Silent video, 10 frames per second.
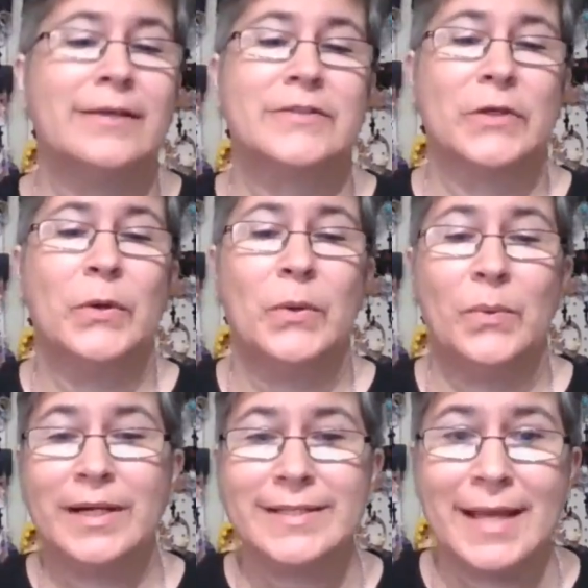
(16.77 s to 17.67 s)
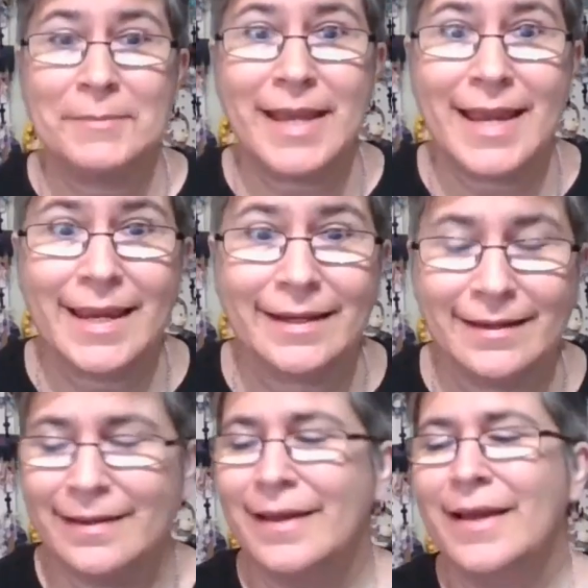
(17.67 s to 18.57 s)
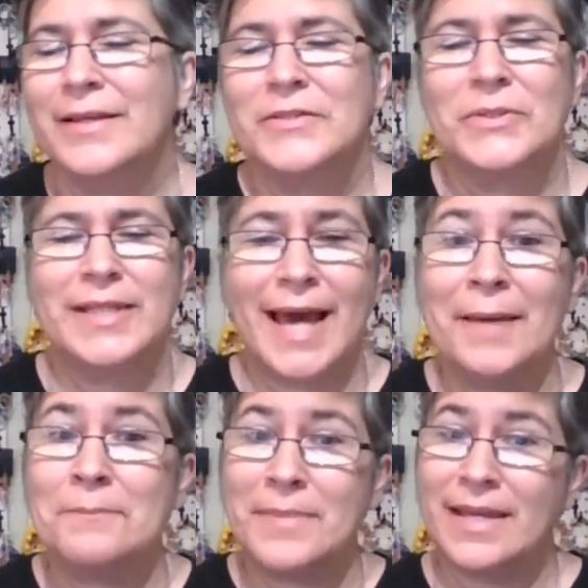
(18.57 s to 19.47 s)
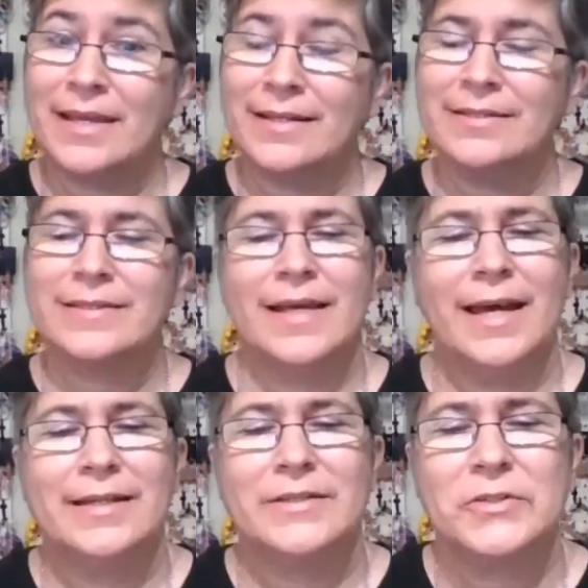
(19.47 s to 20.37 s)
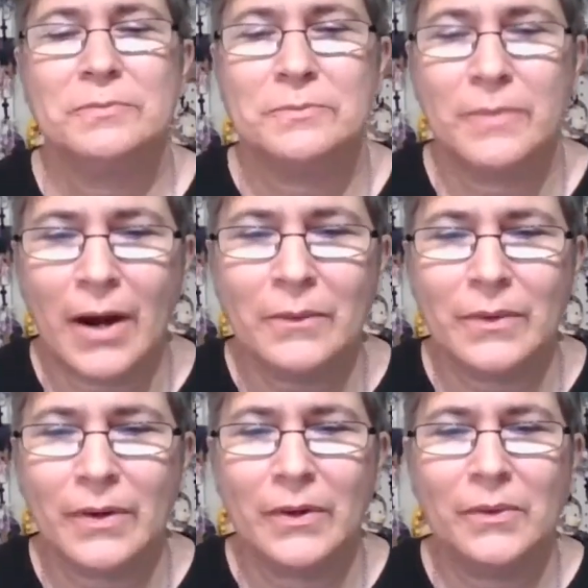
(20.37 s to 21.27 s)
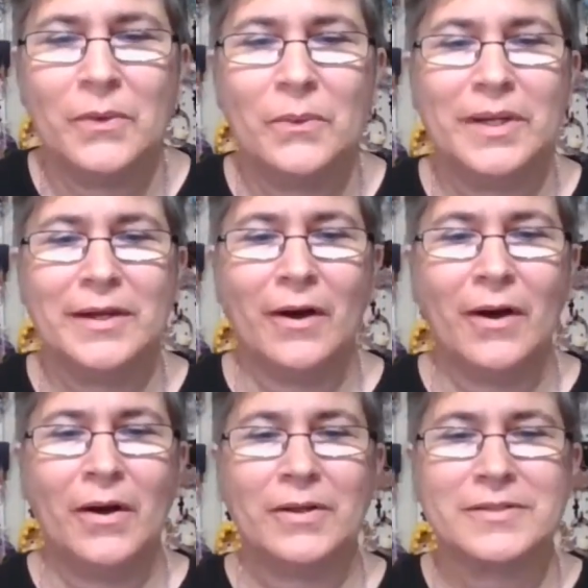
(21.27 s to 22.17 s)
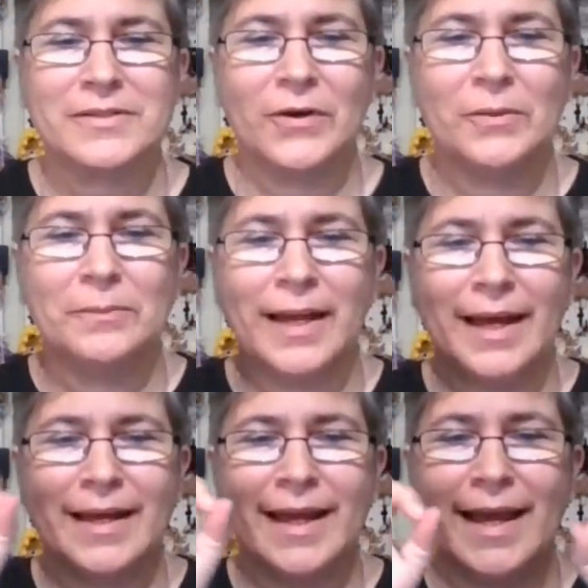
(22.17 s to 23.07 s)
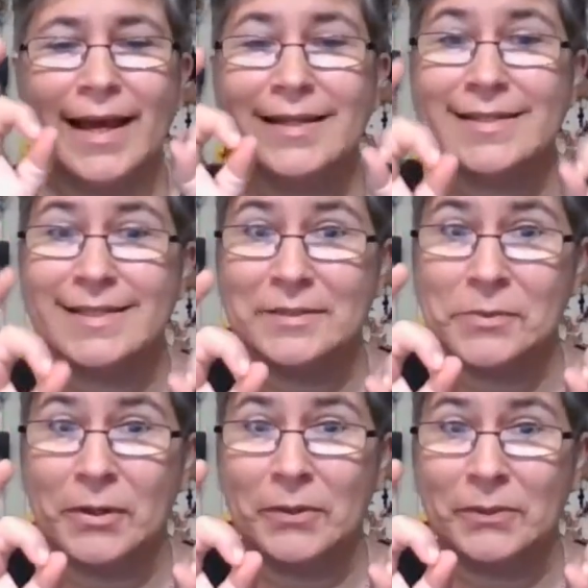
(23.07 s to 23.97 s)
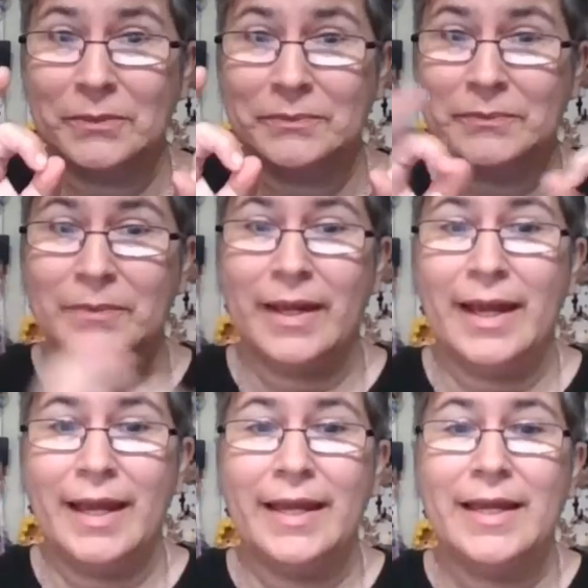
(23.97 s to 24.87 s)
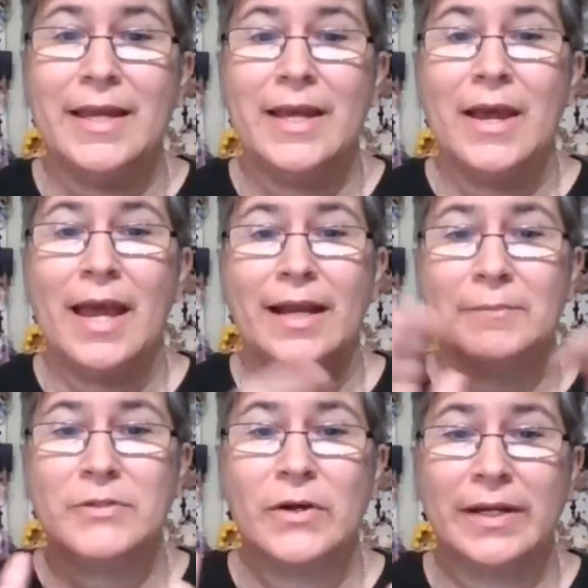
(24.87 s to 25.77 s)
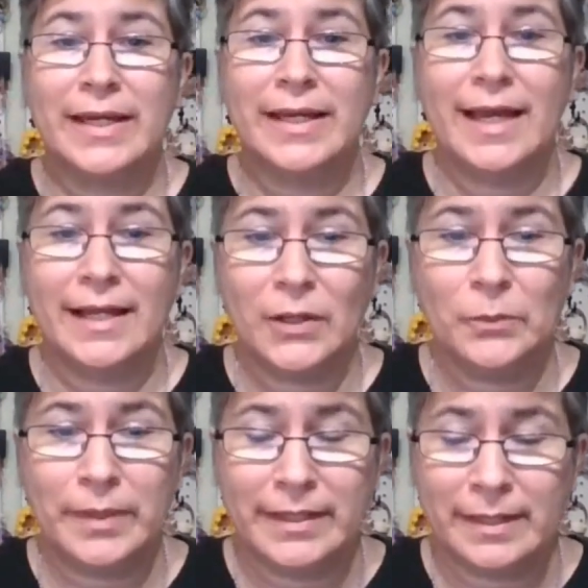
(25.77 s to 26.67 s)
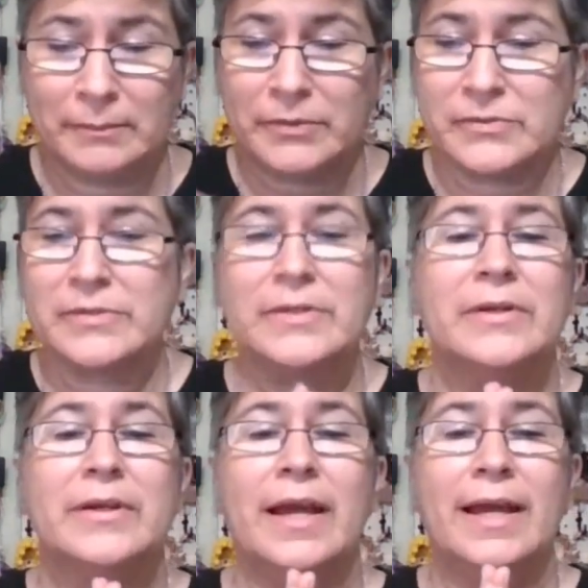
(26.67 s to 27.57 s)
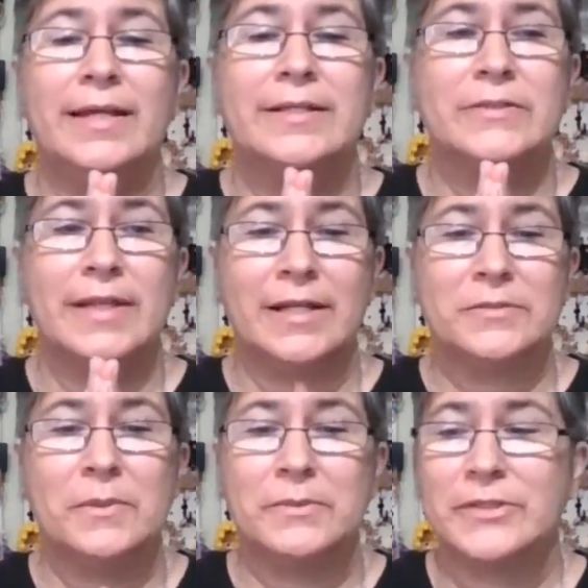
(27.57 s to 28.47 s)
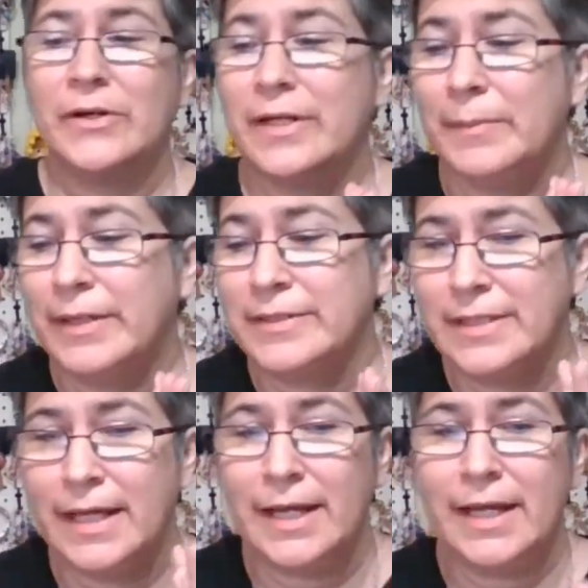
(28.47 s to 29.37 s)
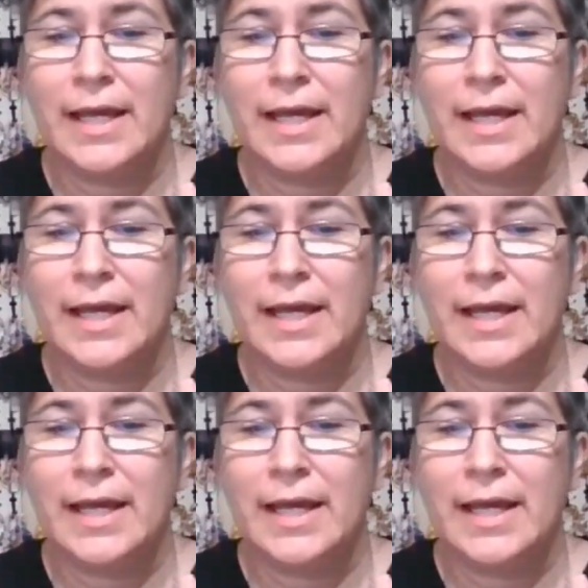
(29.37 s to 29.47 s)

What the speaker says: So what does that mean? So that means that tomorrow we all start back at zero. Okay. And I'm talking LOP numbers. Okay. So that's what we're talking about today.